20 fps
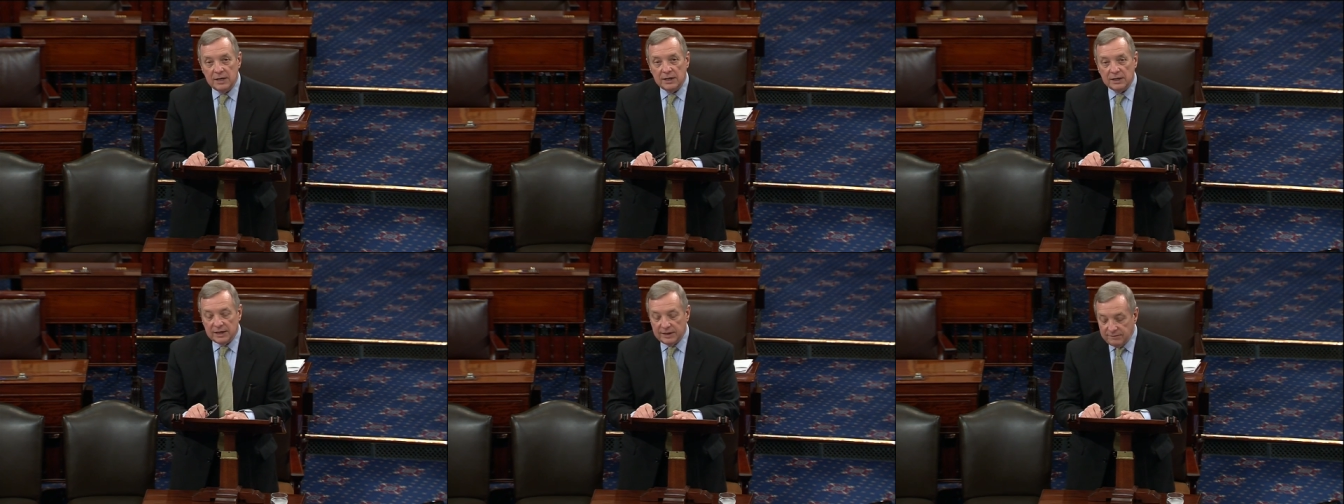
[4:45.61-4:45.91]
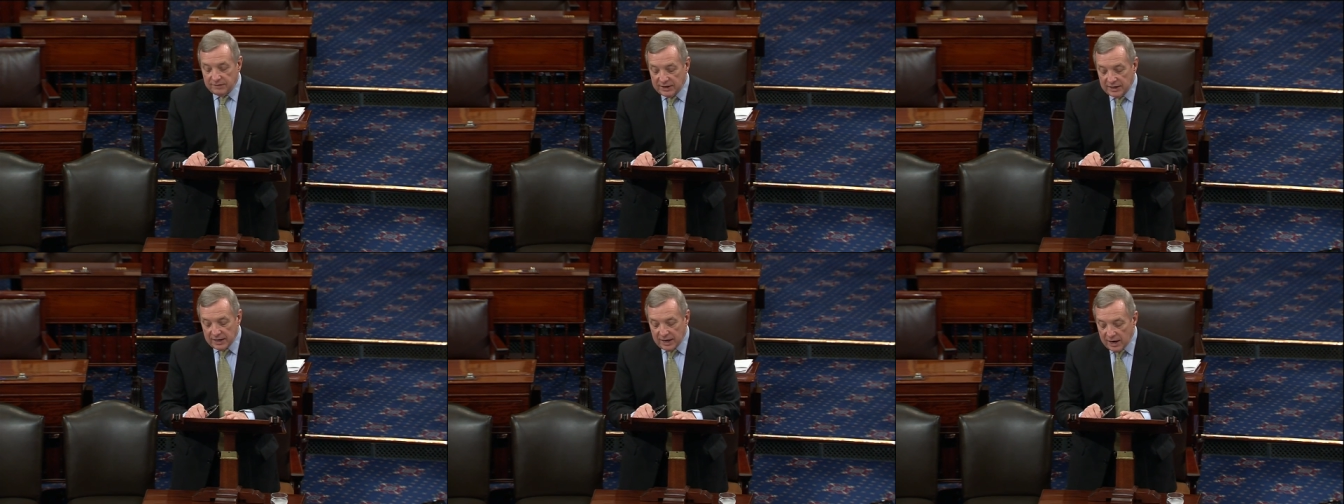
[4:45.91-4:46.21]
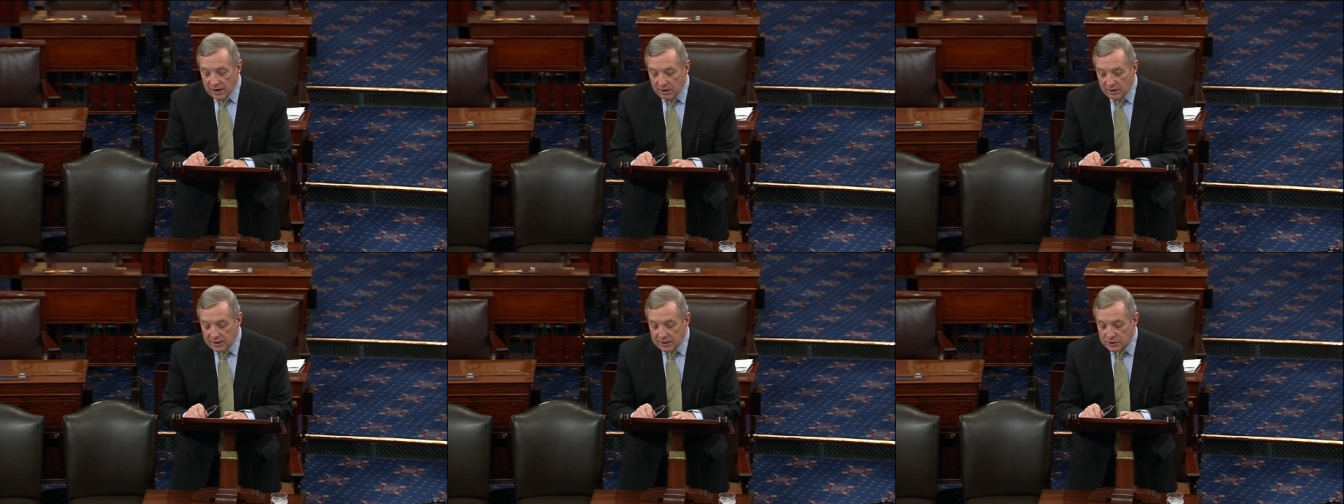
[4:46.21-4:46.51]
living in
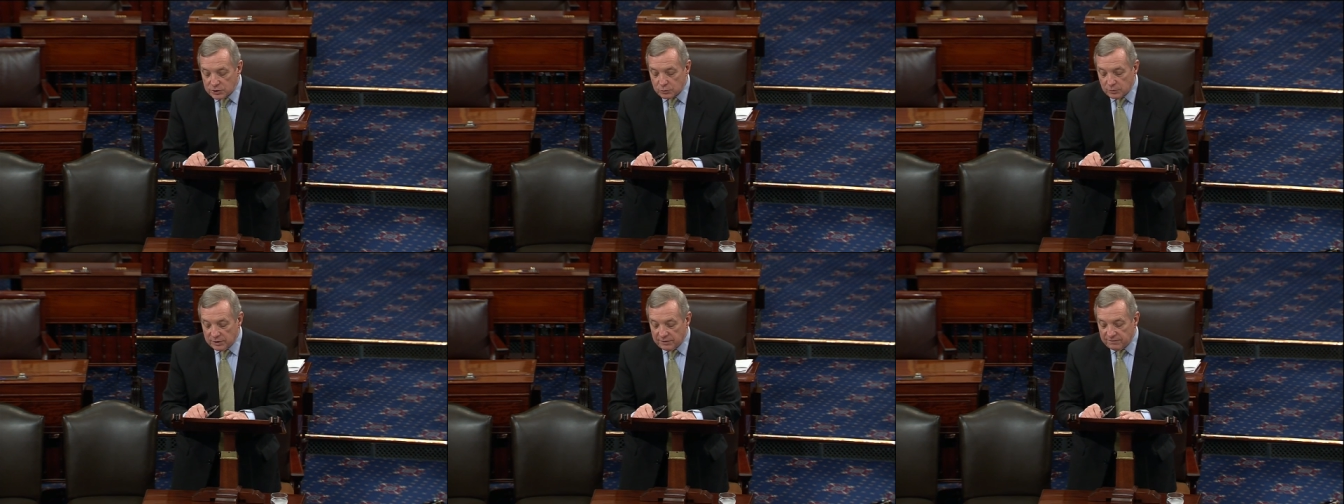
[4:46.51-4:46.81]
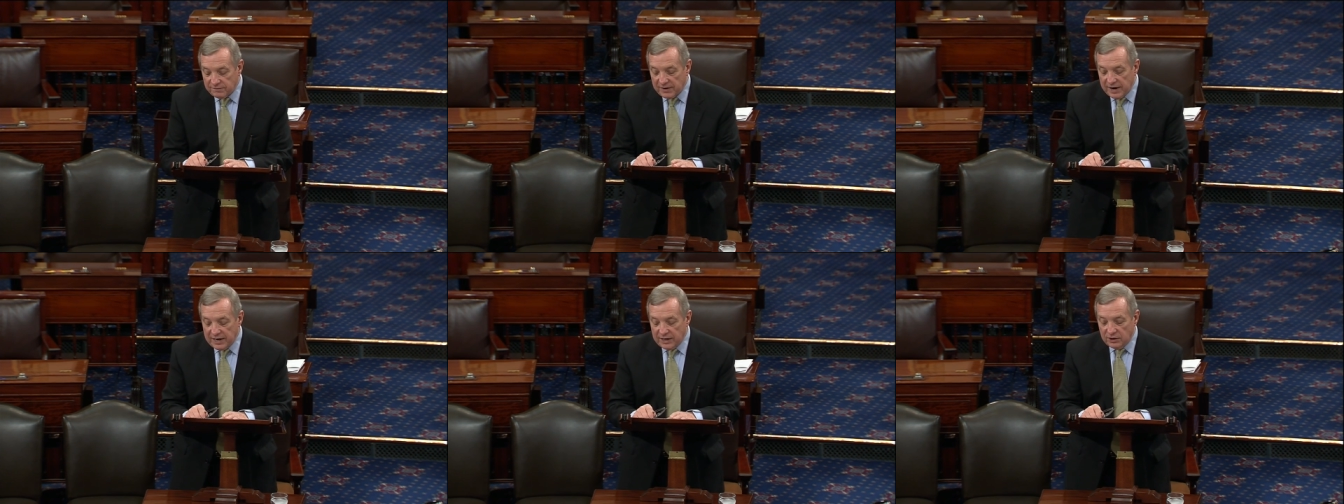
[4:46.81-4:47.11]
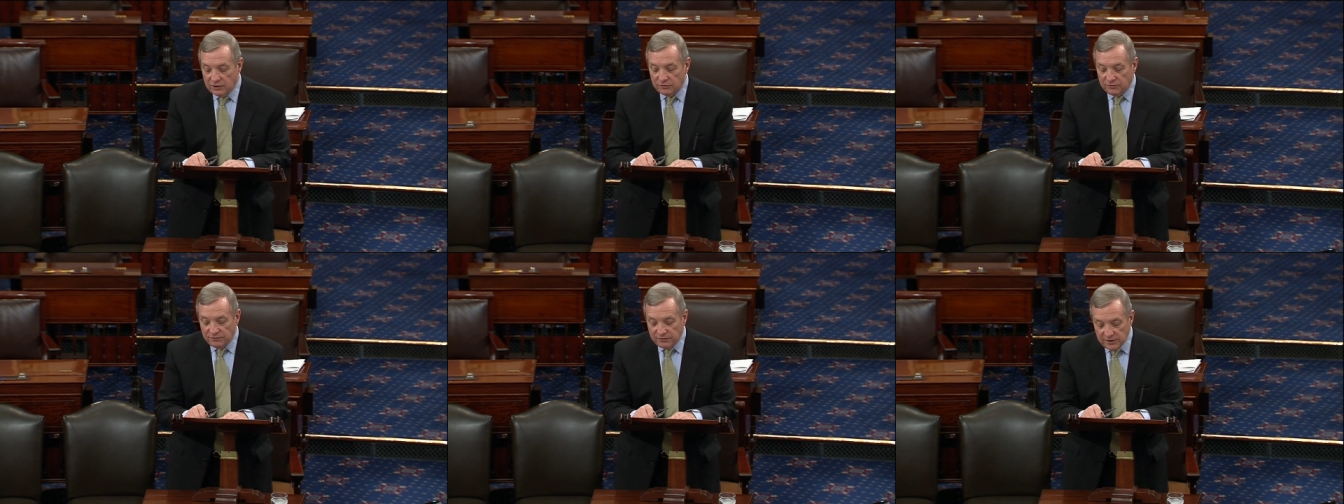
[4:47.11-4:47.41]
areas where the fighting
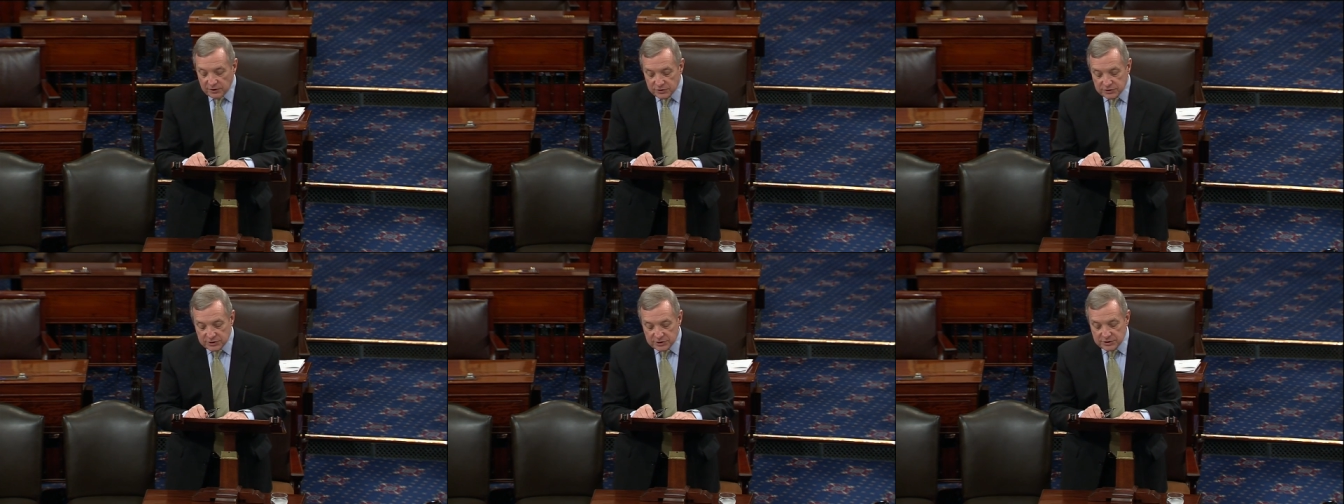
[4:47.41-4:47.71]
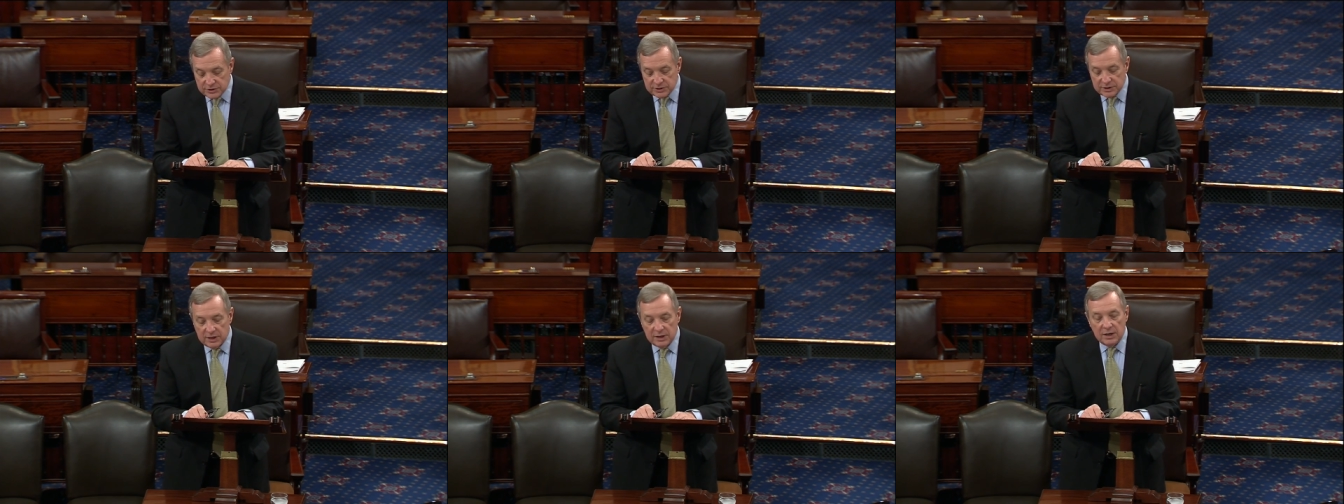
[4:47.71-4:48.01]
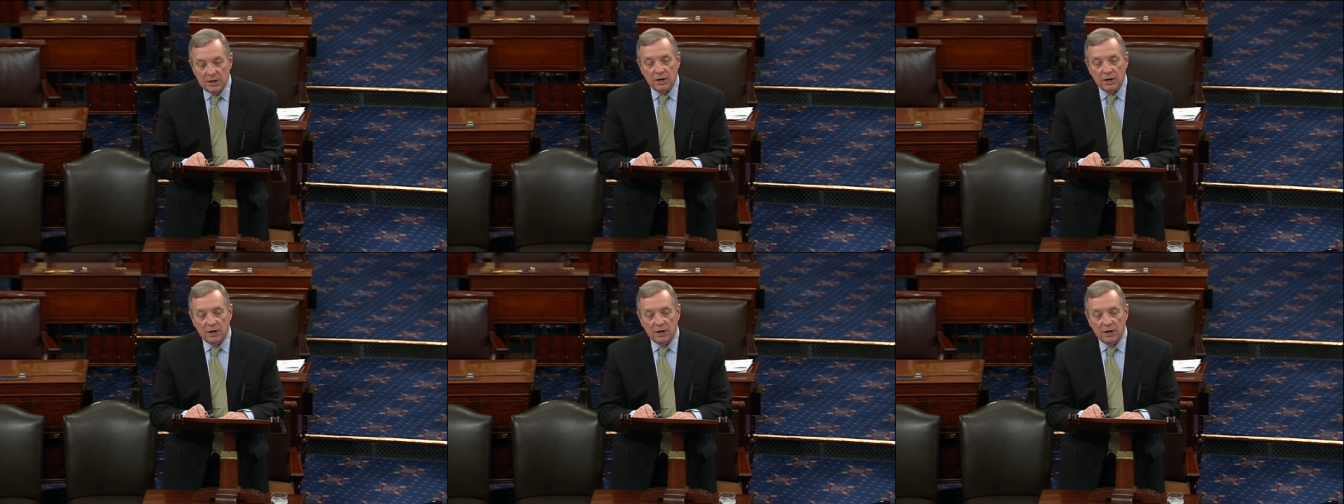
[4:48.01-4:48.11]
is fiercest